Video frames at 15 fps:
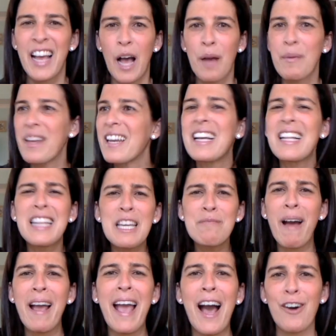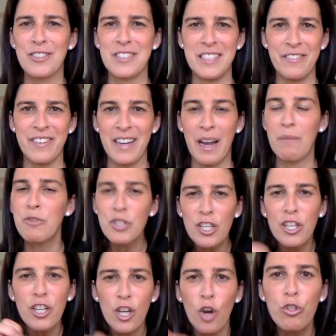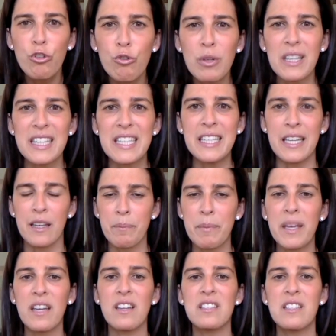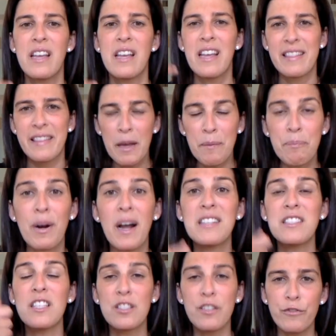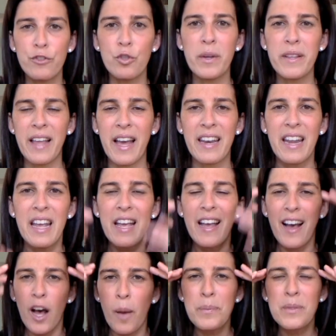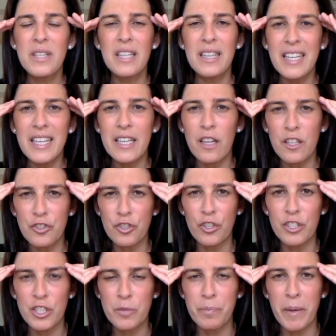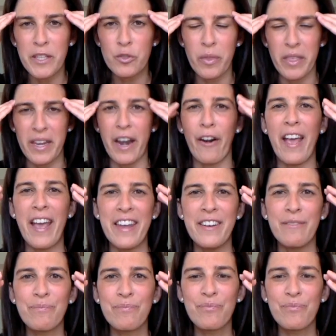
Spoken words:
I'm going to clean my house even. I'm just going to go through cleaning, because that process of doing that helps clean a certain space within our head.